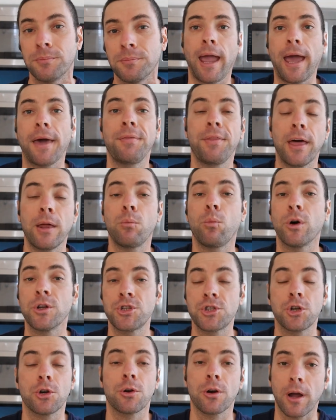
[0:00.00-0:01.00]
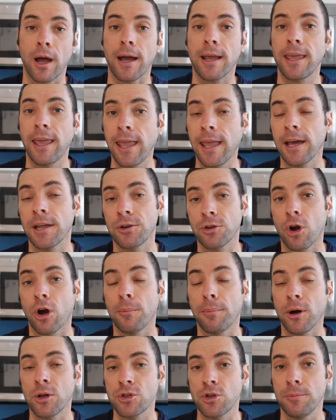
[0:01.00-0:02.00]
And then once your canned
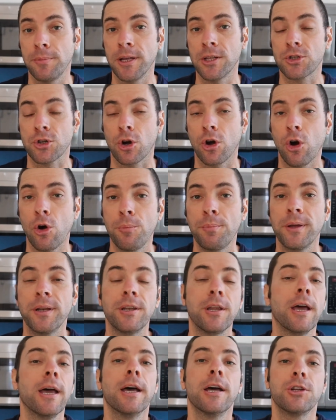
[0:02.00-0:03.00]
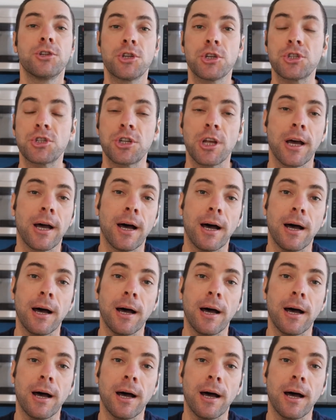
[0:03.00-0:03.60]
garbanzo beans are open, just